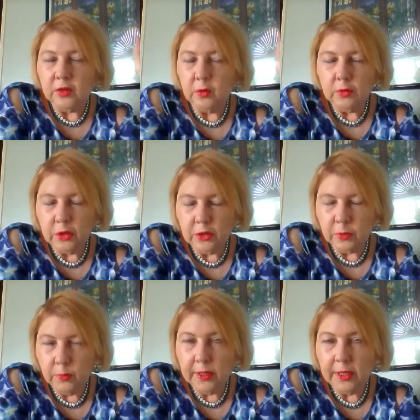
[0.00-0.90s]
Don't
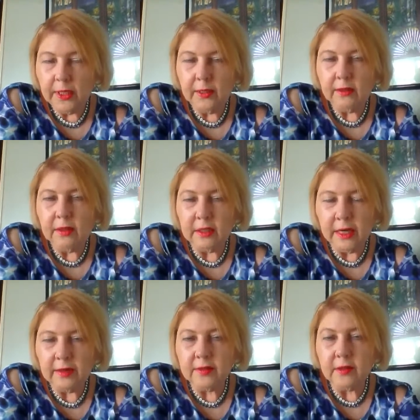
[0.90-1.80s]
just read the
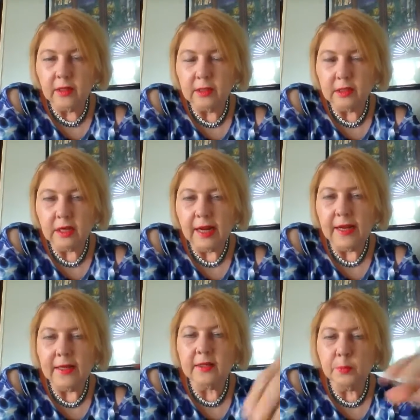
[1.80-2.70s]
text on the
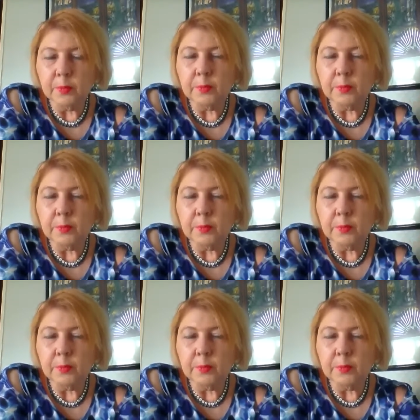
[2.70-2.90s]
slides.